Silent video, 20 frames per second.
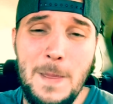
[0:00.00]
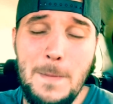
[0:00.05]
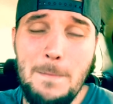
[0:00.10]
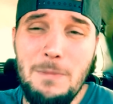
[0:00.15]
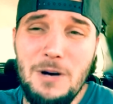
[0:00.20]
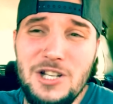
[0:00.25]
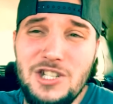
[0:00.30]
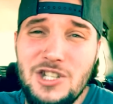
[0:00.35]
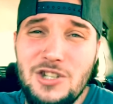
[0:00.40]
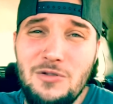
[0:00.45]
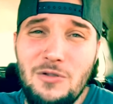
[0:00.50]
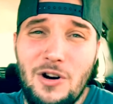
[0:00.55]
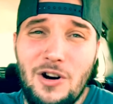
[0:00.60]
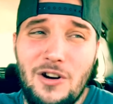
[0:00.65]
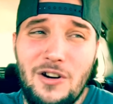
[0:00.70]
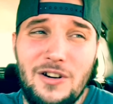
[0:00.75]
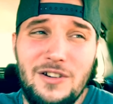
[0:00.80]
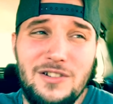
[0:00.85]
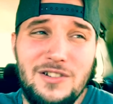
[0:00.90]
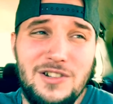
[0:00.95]
but you
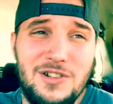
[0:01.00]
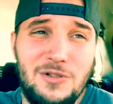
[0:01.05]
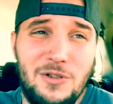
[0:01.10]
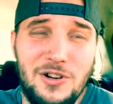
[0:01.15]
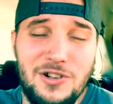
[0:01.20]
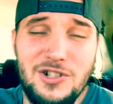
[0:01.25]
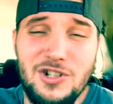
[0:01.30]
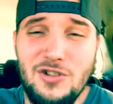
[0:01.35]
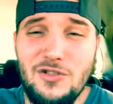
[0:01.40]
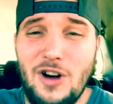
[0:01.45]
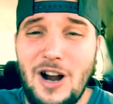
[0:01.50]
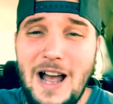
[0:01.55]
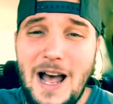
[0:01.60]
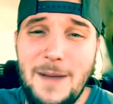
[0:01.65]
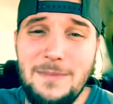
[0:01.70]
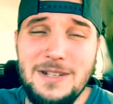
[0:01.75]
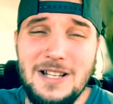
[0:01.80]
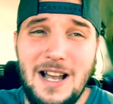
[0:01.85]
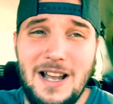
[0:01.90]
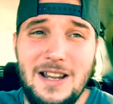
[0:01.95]
are you are
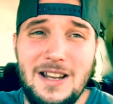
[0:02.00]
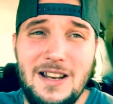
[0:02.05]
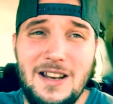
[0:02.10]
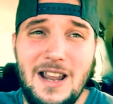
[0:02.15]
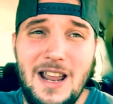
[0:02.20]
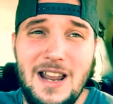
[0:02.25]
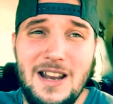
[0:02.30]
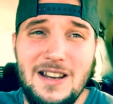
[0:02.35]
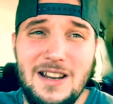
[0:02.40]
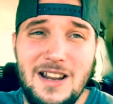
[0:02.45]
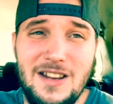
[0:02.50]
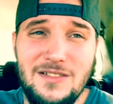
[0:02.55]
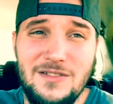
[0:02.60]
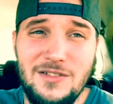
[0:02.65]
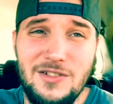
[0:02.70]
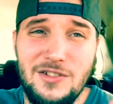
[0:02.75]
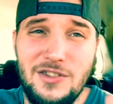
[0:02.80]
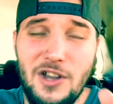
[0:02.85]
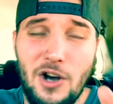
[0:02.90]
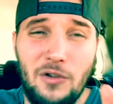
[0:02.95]
trapped and and
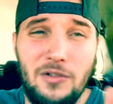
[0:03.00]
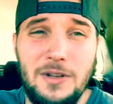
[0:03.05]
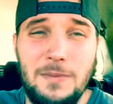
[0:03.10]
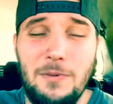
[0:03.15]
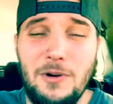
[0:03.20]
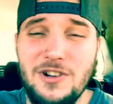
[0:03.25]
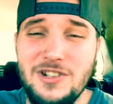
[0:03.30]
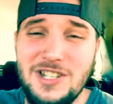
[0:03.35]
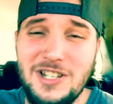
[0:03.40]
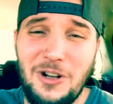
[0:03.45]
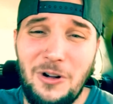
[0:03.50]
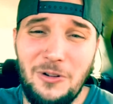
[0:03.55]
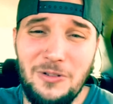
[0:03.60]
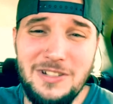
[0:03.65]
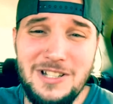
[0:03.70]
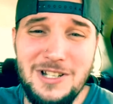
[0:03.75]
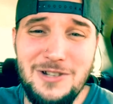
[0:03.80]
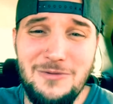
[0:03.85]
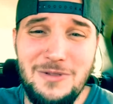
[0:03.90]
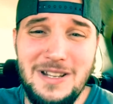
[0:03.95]
and the only person
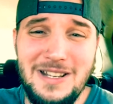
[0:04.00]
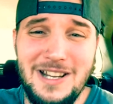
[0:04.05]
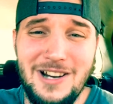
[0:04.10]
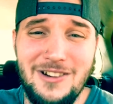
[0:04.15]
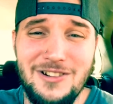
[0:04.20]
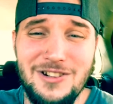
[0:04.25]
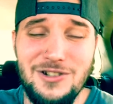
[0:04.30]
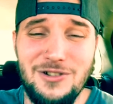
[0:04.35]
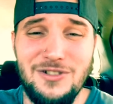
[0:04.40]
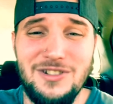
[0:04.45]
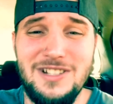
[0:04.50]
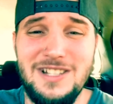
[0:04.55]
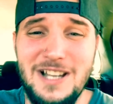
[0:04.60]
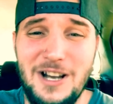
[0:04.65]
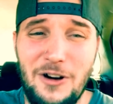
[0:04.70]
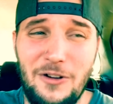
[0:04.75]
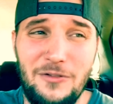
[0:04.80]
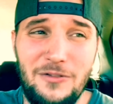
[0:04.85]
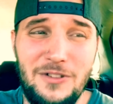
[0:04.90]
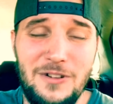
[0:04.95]
holding you in there is
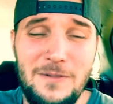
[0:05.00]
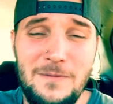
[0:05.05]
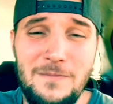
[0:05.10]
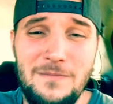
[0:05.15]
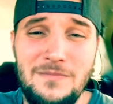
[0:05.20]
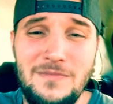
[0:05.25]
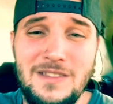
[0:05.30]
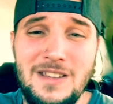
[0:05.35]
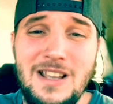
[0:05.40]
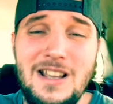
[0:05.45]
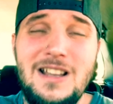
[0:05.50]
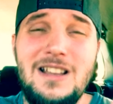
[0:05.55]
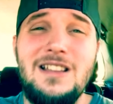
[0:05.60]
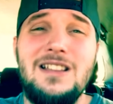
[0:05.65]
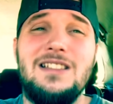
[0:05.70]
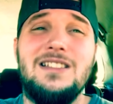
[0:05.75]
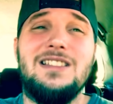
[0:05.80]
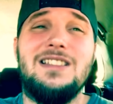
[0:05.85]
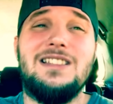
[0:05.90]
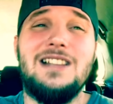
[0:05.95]
yourself
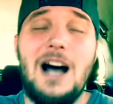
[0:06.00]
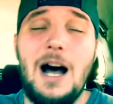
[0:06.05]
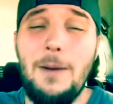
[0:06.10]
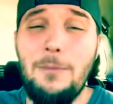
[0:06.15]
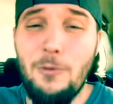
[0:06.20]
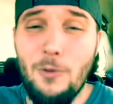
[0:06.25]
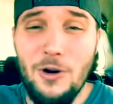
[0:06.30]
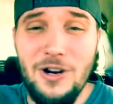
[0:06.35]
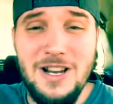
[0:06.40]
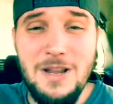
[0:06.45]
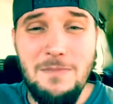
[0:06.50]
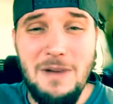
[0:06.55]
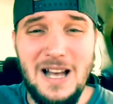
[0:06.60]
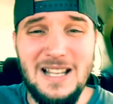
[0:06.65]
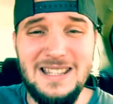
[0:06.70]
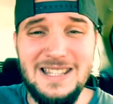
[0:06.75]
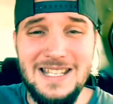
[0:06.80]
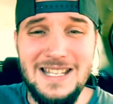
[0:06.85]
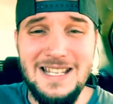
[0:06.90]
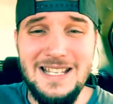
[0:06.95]
stop worrying
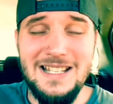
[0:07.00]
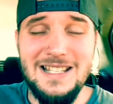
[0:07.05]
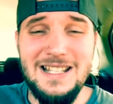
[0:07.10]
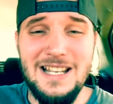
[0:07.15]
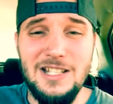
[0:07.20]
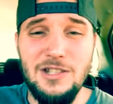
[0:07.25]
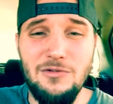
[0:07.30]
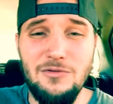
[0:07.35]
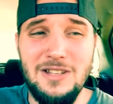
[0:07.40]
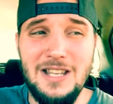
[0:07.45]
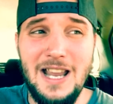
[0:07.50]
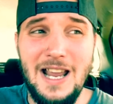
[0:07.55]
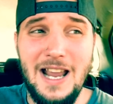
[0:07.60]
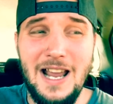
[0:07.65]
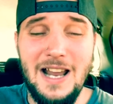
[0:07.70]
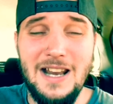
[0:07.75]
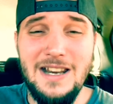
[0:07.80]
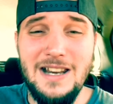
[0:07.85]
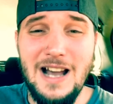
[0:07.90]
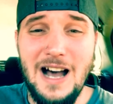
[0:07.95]
about things that you
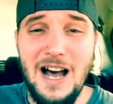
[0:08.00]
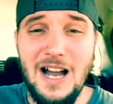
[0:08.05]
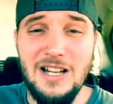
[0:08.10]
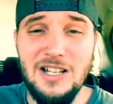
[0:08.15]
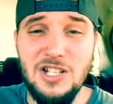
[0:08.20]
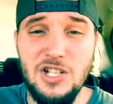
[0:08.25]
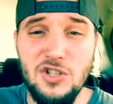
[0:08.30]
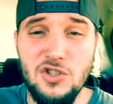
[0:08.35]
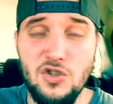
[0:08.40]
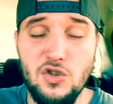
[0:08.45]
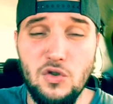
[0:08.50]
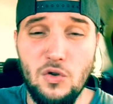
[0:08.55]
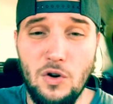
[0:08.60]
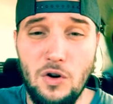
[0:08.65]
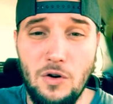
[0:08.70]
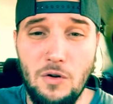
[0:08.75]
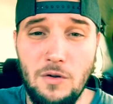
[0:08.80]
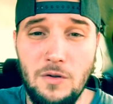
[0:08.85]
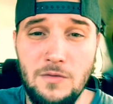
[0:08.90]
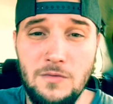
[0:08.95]
cannot
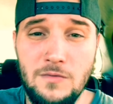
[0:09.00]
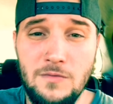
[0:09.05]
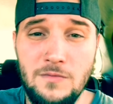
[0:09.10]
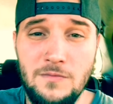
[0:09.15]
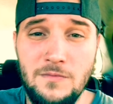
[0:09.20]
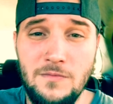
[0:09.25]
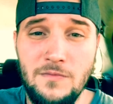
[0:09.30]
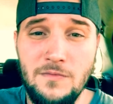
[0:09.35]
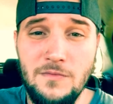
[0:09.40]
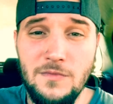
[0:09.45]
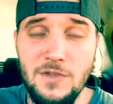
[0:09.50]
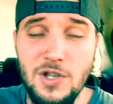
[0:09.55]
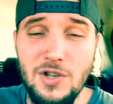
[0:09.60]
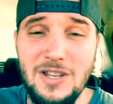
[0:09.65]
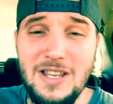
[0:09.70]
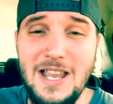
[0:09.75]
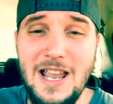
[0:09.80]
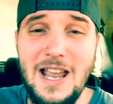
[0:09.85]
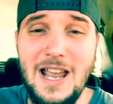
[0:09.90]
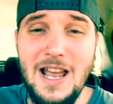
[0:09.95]
control you
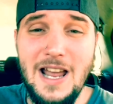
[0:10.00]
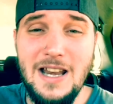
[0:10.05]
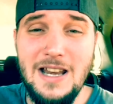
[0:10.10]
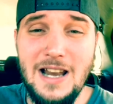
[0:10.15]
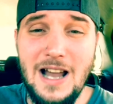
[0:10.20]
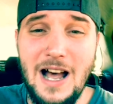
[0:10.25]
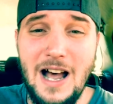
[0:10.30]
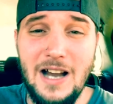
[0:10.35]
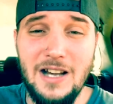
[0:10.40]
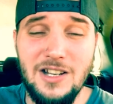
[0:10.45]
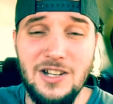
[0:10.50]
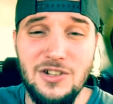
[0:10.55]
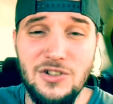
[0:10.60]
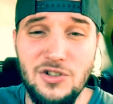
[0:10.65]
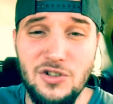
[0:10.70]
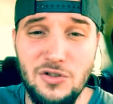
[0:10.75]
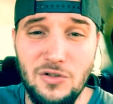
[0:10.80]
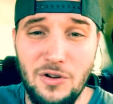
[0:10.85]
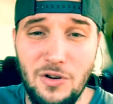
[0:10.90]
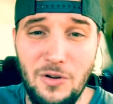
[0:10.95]
cannot
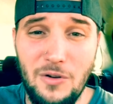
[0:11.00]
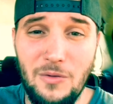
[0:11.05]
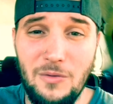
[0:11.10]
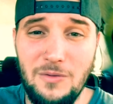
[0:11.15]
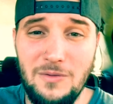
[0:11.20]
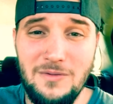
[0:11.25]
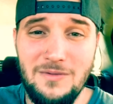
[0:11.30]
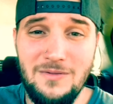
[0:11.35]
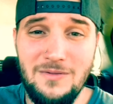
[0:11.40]
control